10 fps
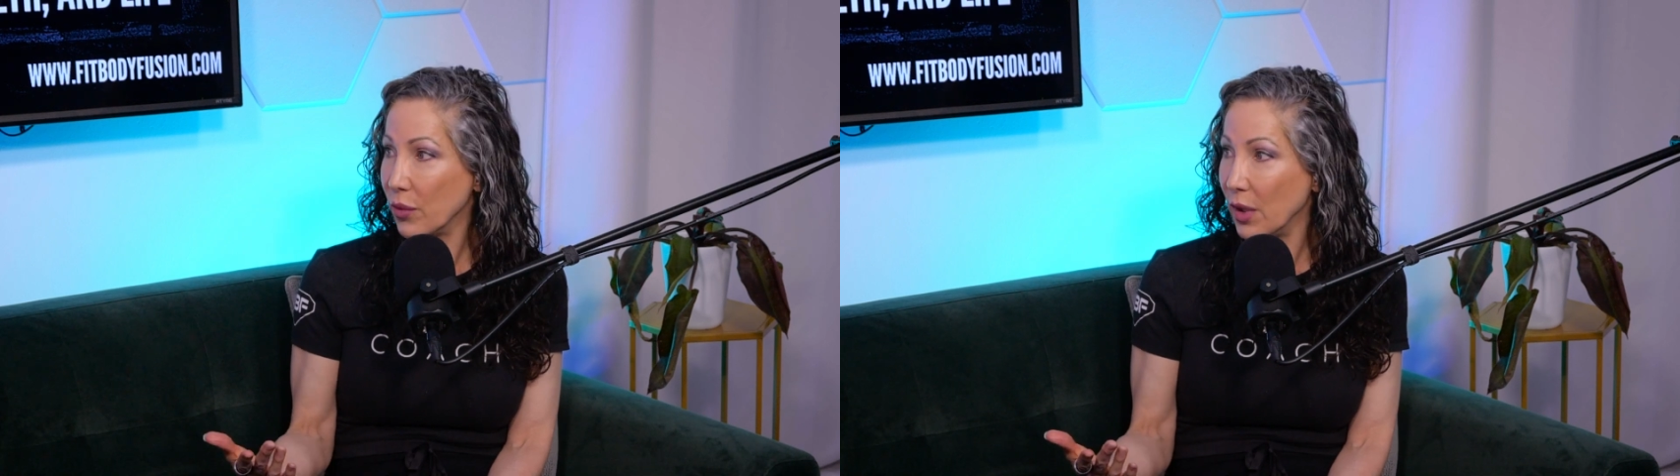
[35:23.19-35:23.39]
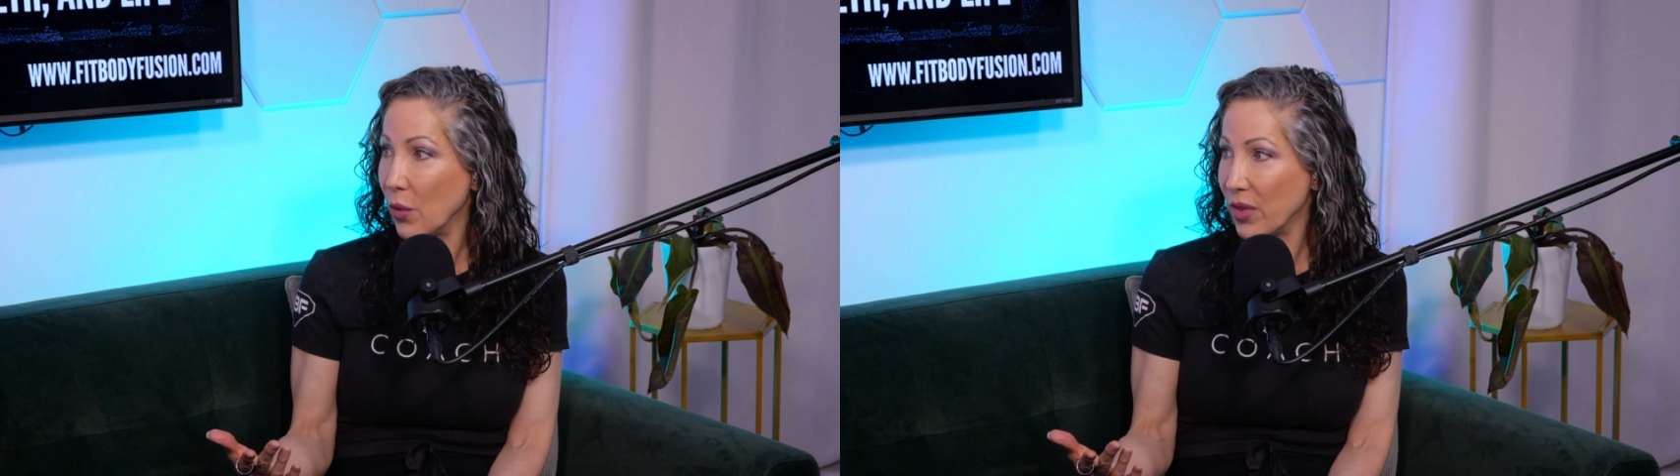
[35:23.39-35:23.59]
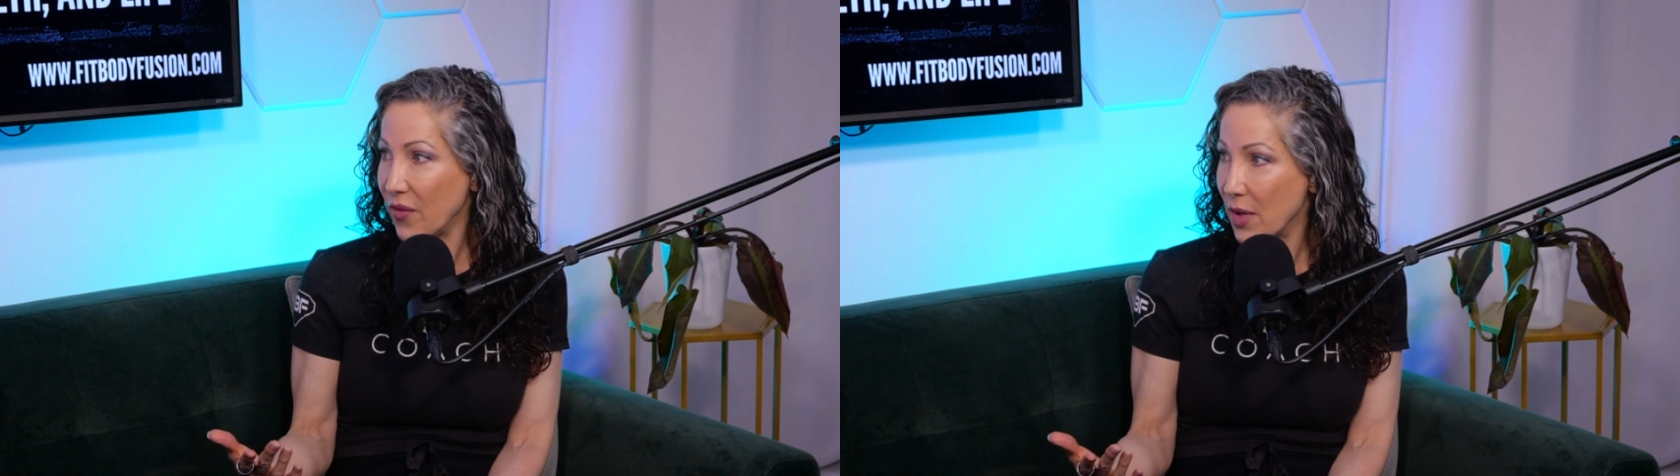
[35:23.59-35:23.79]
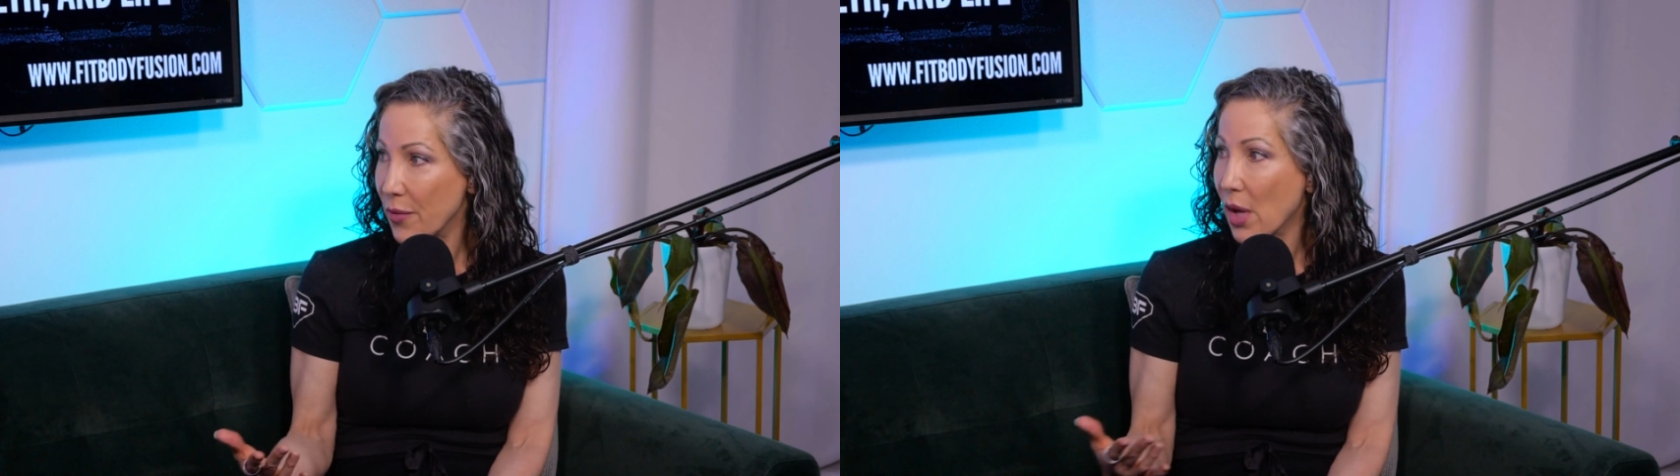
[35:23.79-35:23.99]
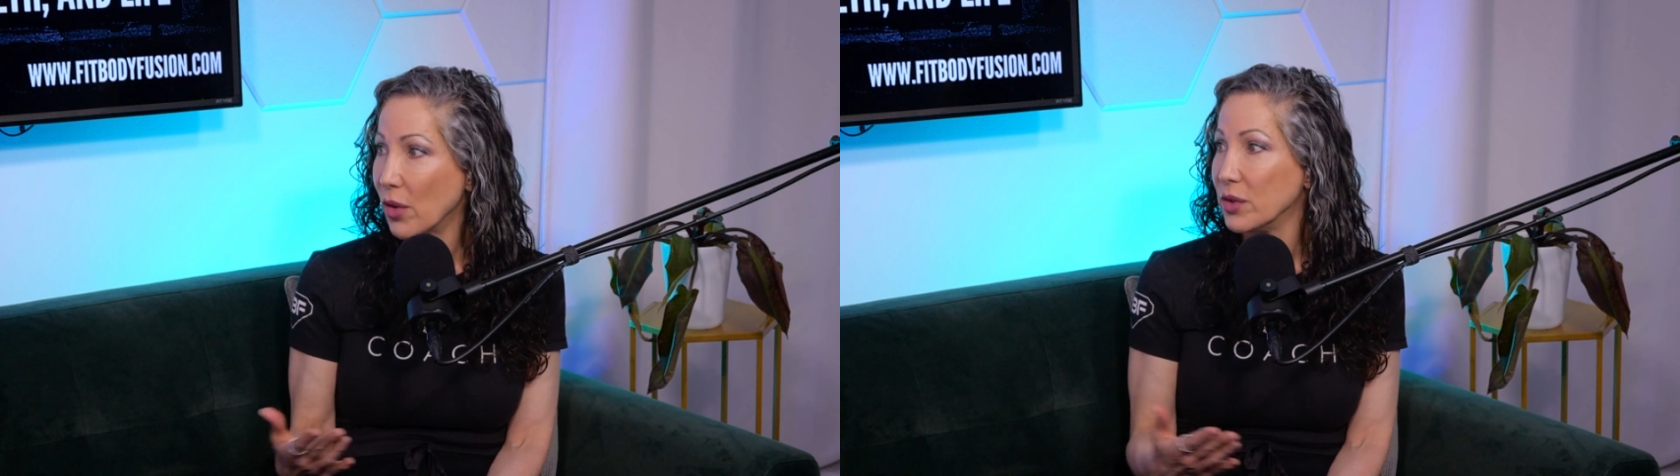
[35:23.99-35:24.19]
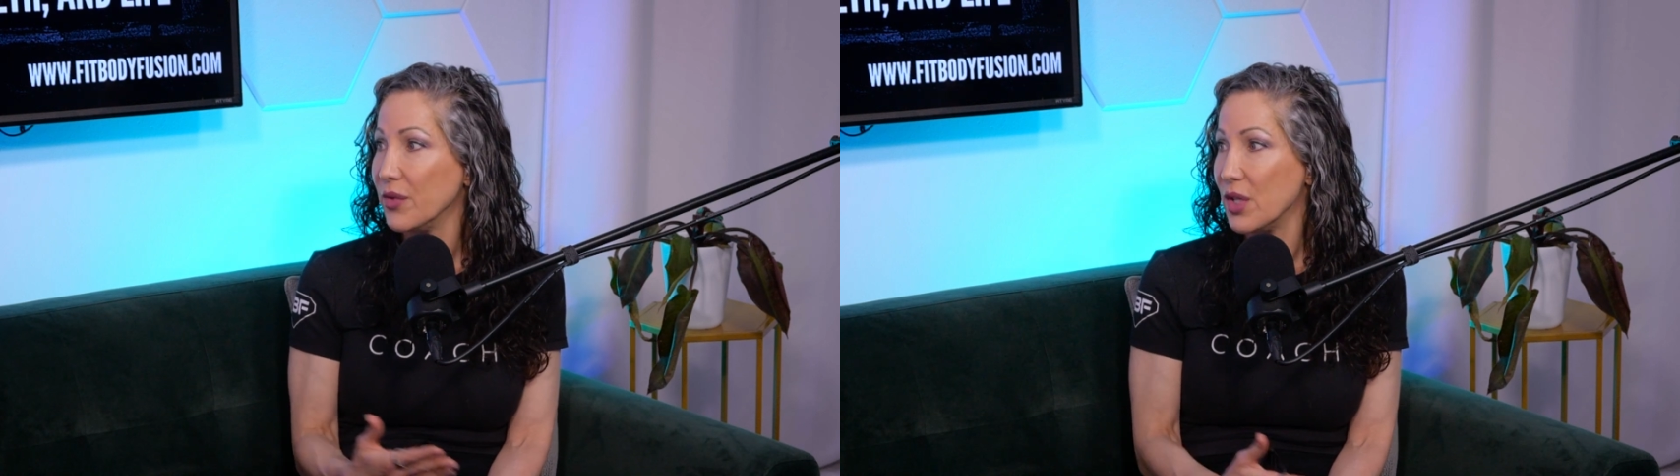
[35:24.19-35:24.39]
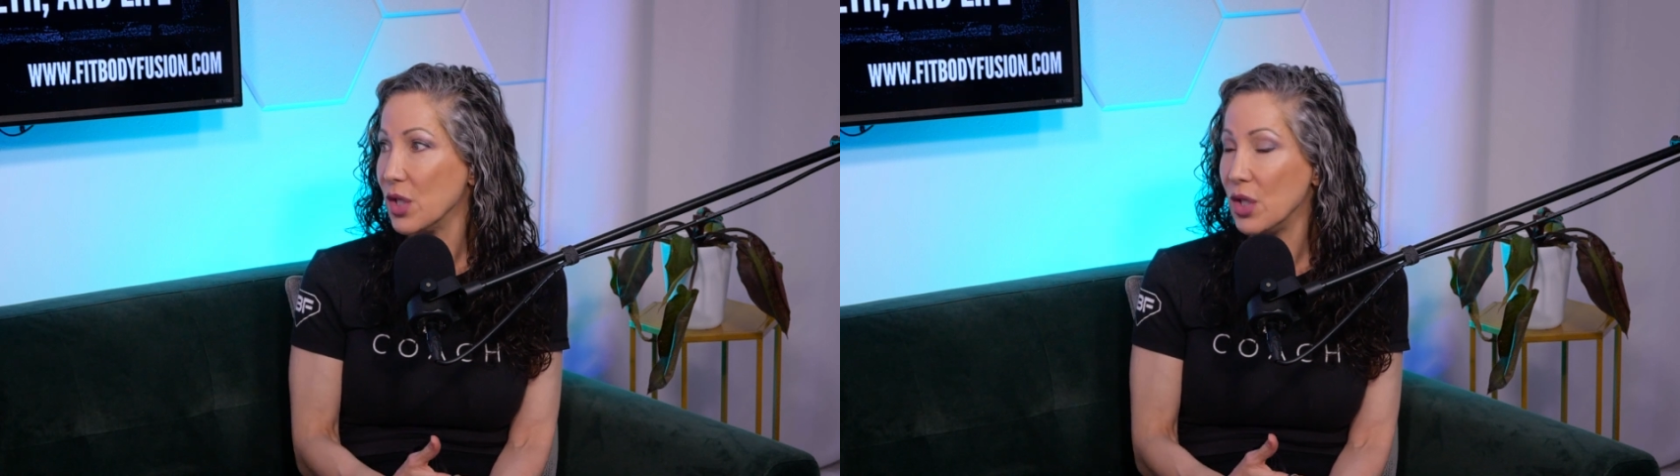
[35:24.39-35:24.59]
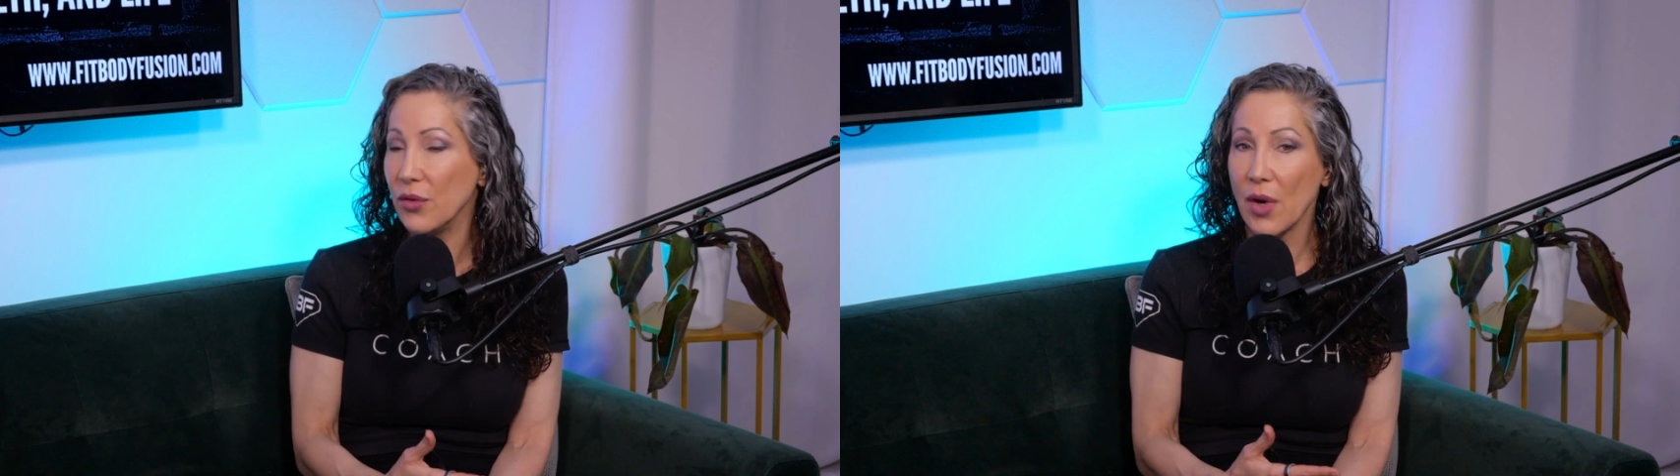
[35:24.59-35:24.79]
with the Fit Model
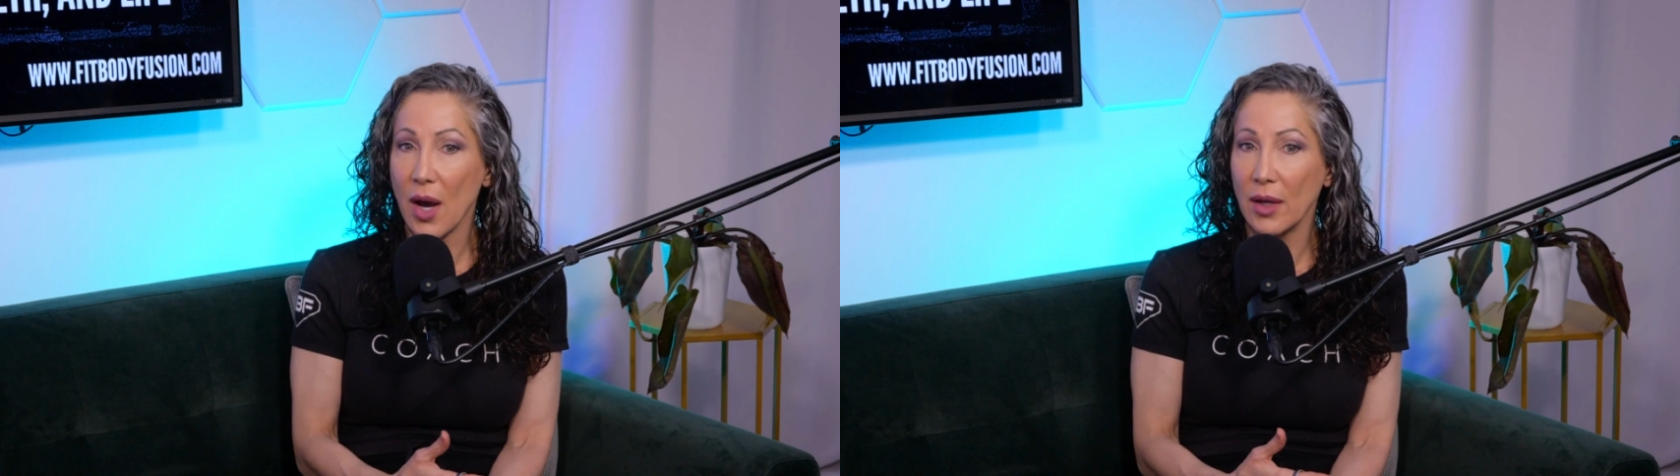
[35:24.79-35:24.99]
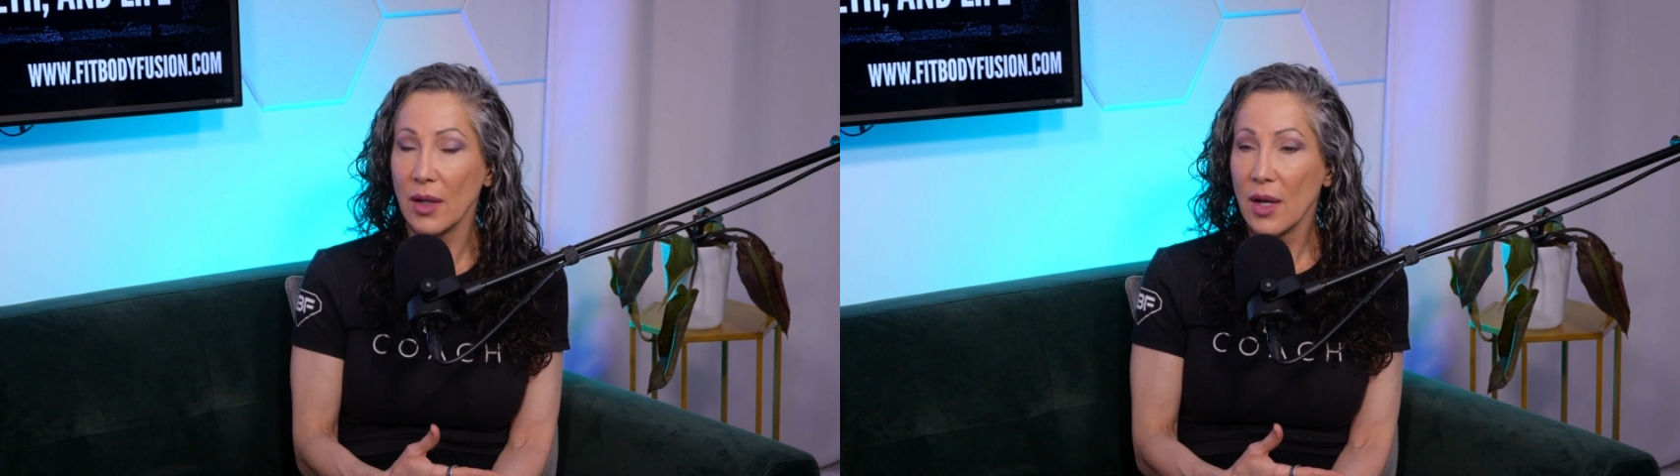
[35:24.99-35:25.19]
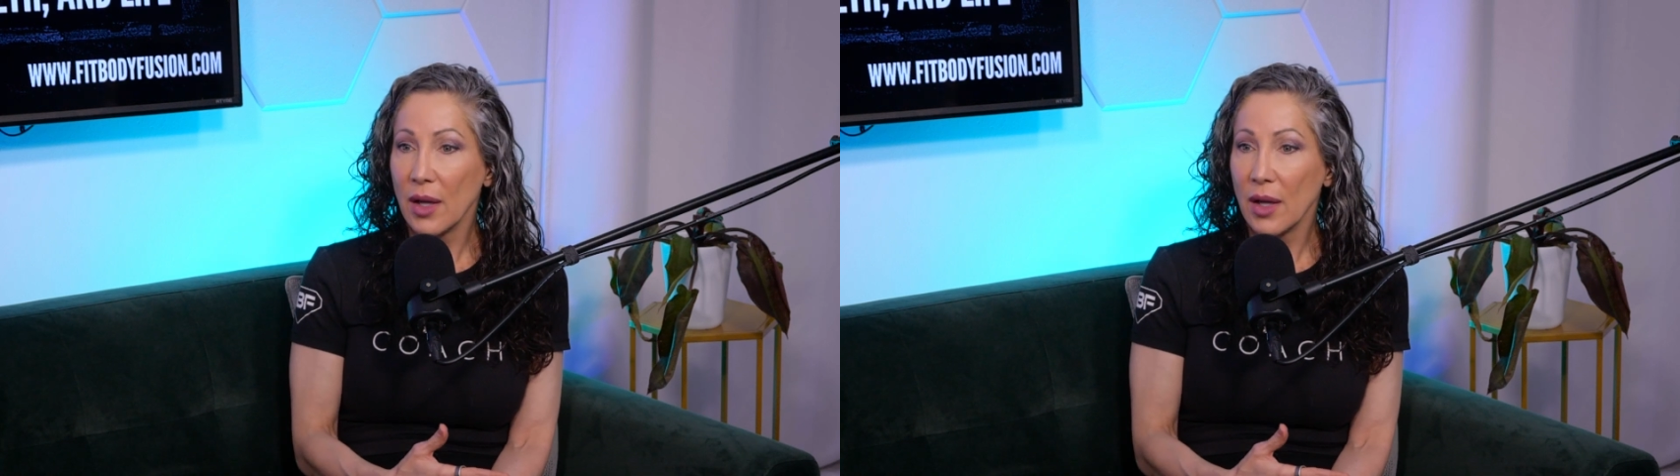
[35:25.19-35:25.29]
division, you've got,